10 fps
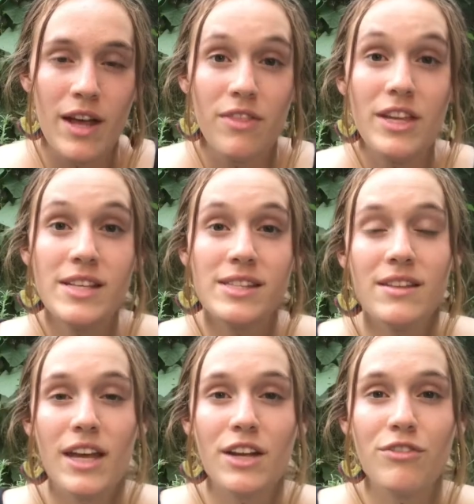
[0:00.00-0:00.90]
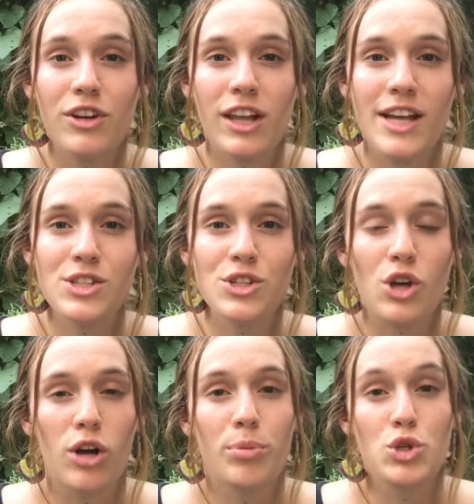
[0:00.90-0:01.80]
These synthetic fertilizers
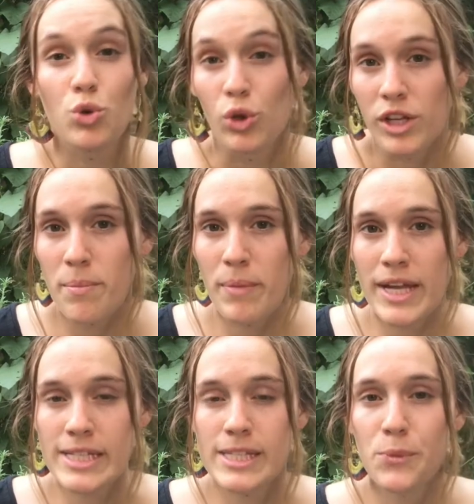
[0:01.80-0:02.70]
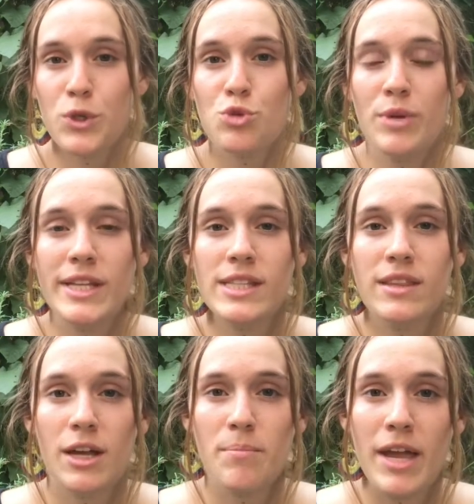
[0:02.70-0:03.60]
are petroleum-based, which means
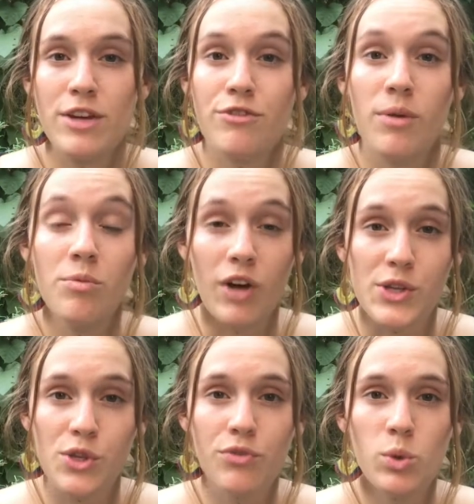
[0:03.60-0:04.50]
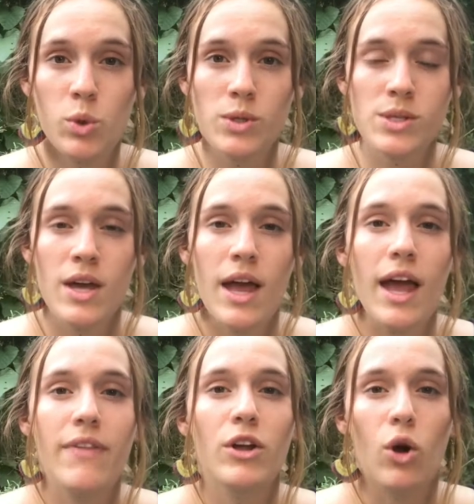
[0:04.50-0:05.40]
that they're made from fossil fuels,
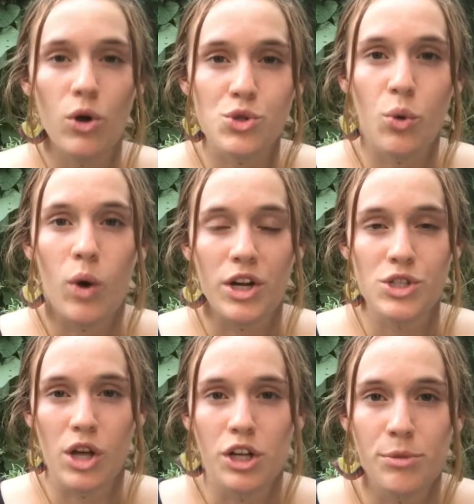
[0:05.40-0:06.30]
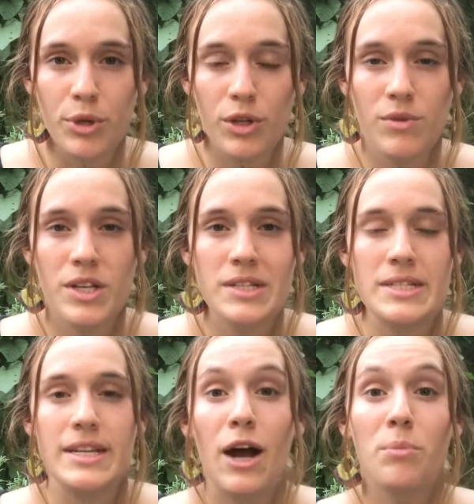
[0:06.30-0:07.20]
and they're also water-soluble.
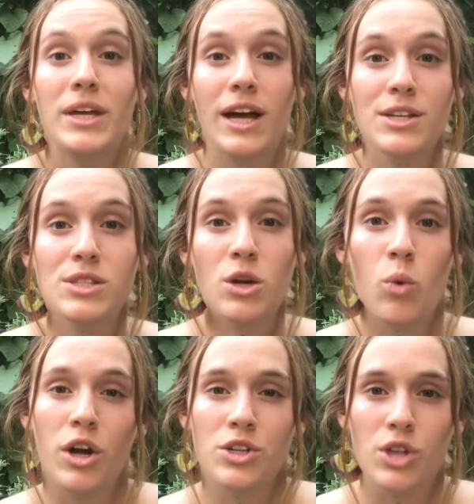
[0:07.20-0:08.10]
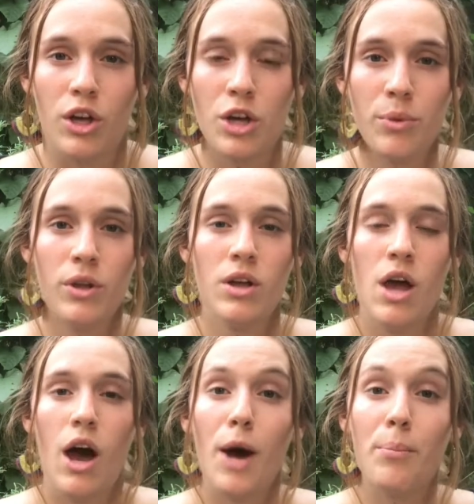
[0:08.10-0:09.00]
Now, because they're water-soluble,
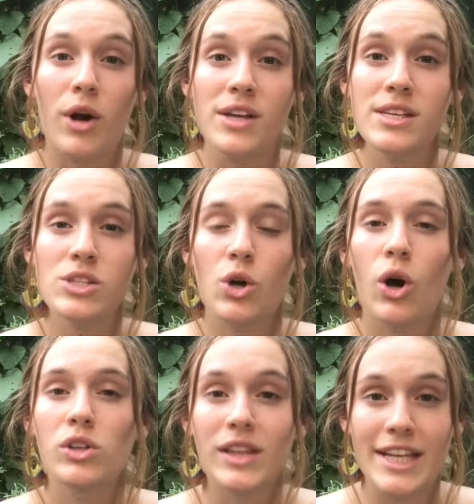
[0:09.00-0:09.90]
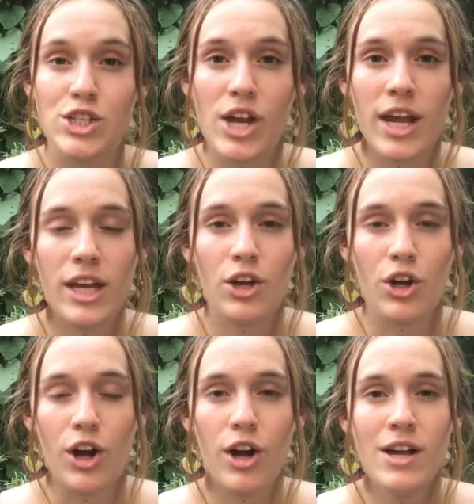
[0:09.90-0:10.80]
a process called leaching can
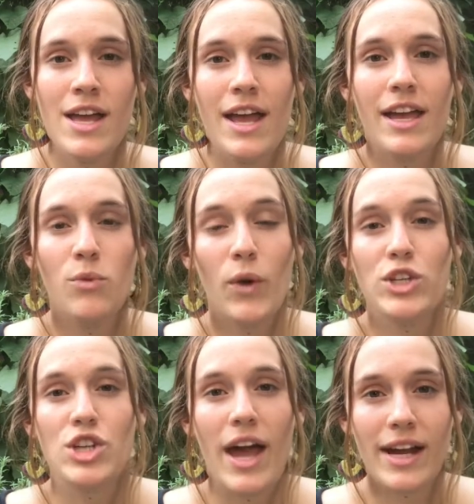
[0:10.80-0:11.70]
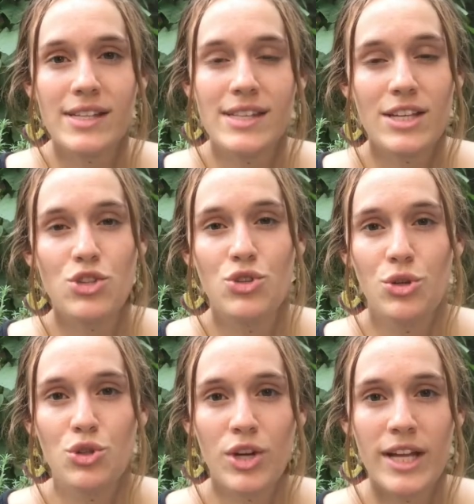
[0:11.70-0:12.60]
occur in which excess
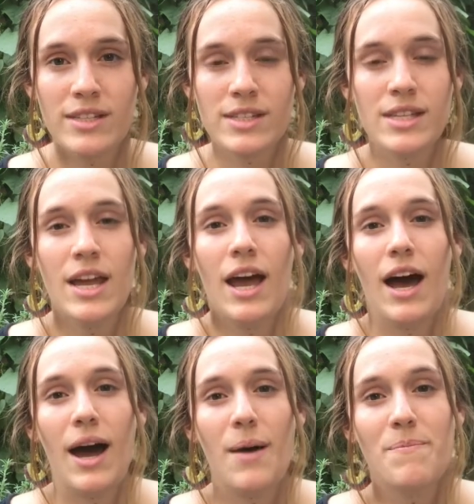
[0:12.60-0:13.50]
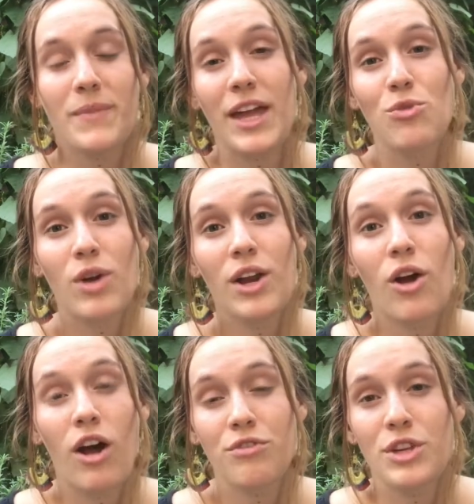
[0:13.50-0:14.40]
nutrients can run
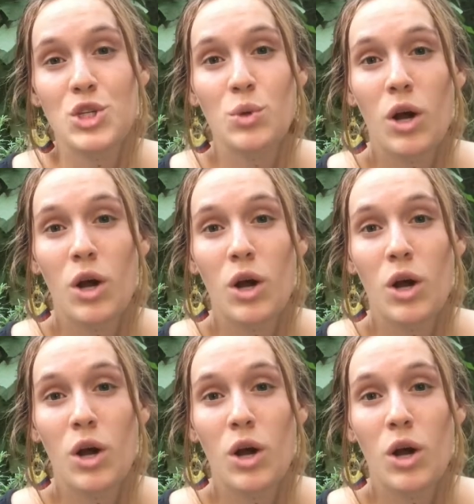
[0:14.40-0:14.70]
off into our